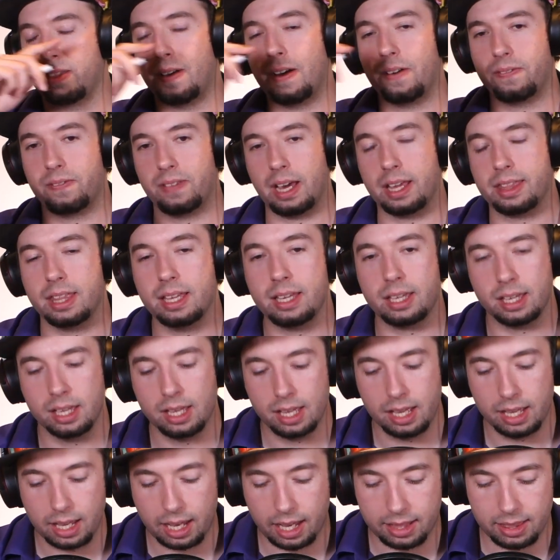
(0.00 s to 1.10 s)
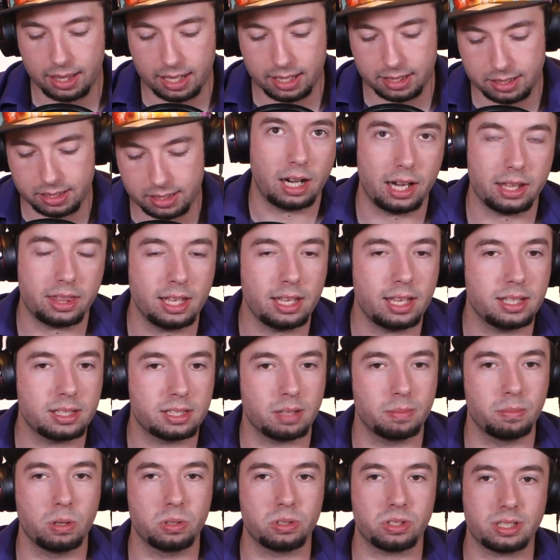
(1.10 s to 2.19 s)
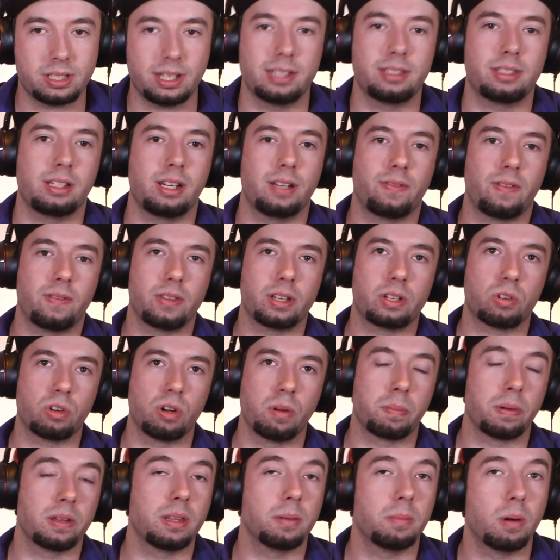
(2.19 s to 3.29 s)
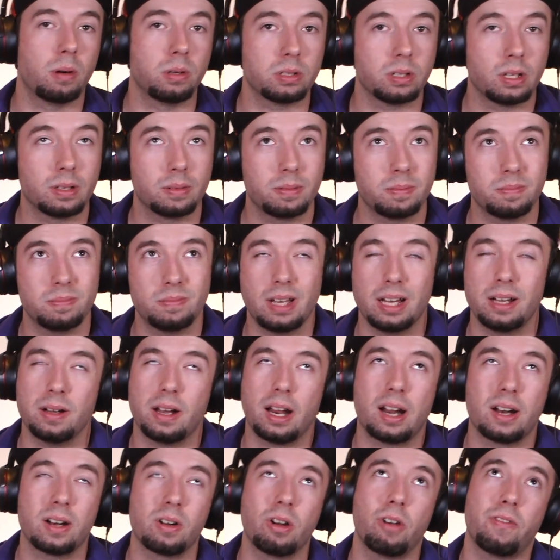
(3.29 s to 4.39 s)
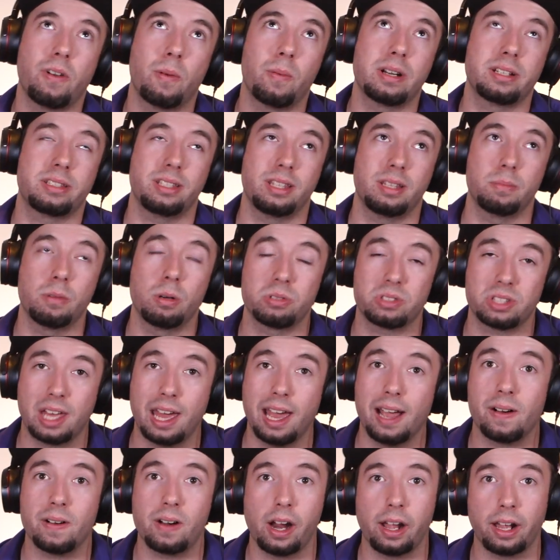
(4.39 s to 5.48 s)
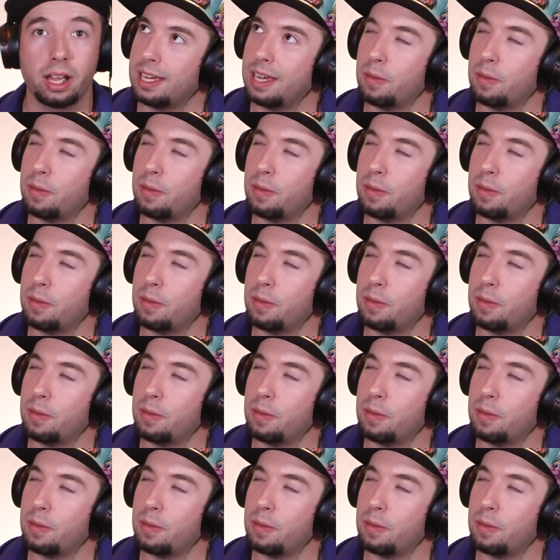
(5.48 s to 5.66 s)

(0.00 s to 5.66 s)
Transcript: I think in this, I think he's the most sensitive of the group, and the most, I don't know if I want to say the most caring.